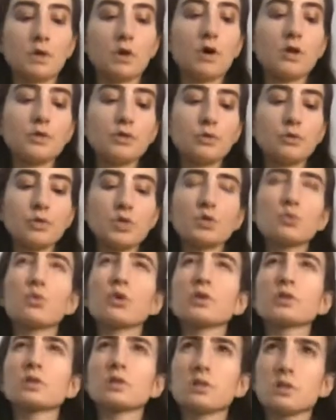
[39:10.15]
Also, it just
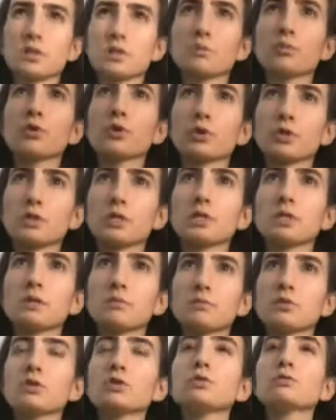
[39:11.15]
works as a support
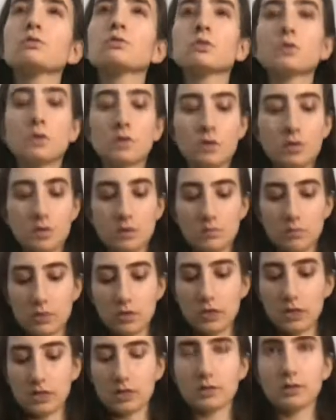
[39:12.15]
system too
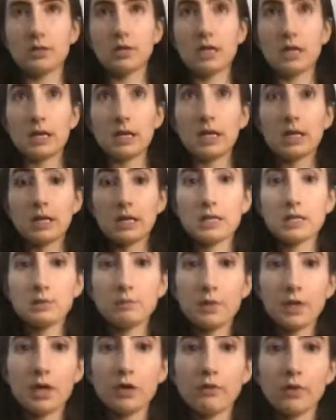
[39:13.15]
because in
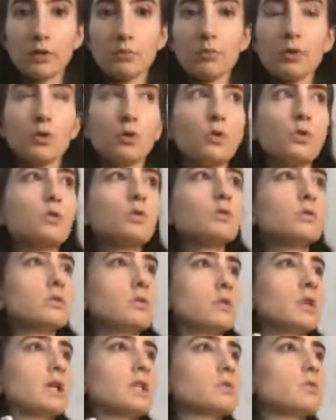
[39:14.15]
this pelvic
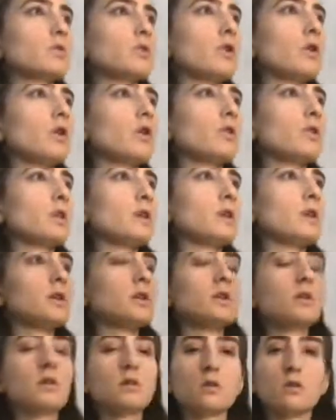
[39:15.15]
bowl, that's where all
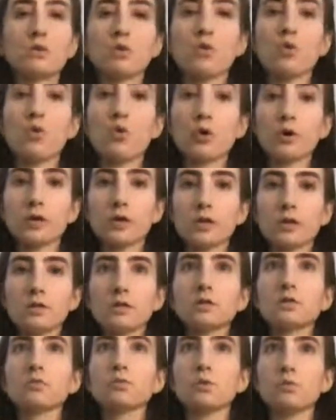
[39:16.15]
the
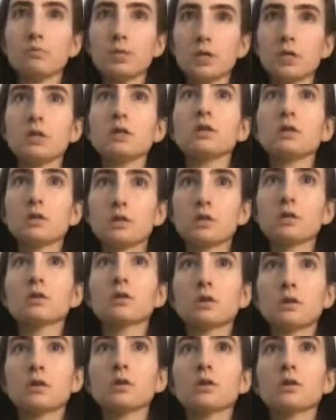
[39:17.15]
organs would be.